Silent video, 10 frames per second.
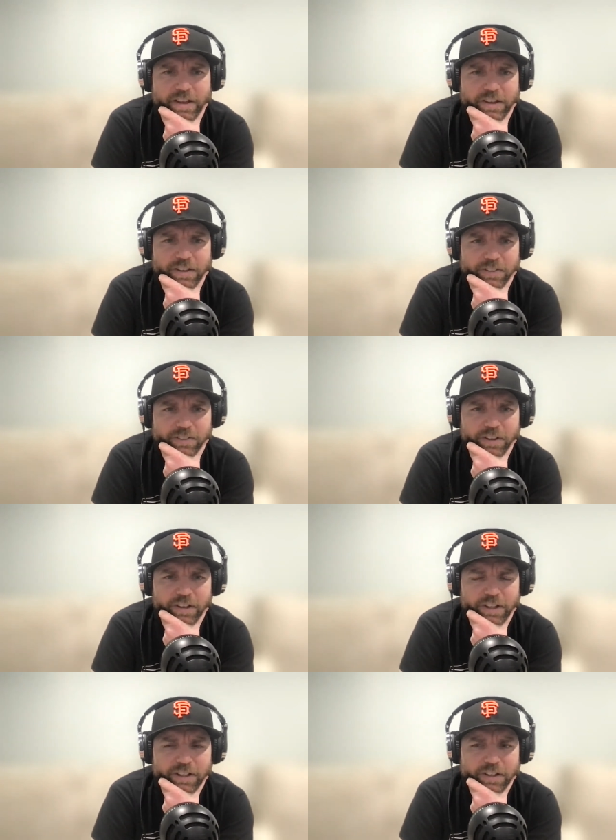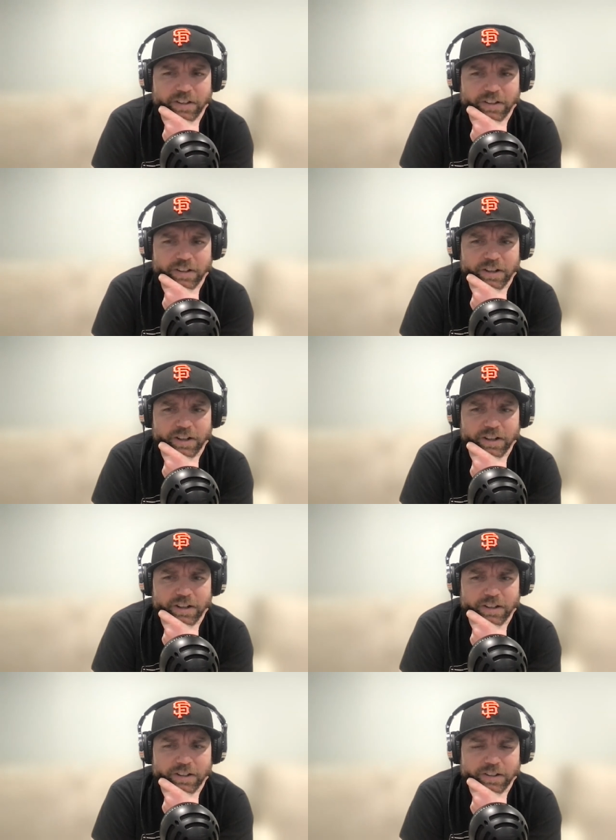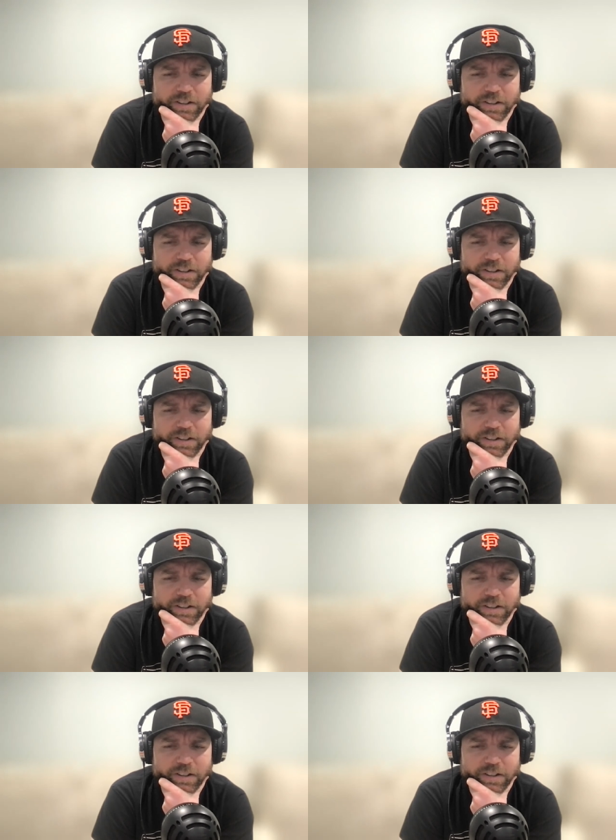is like uh,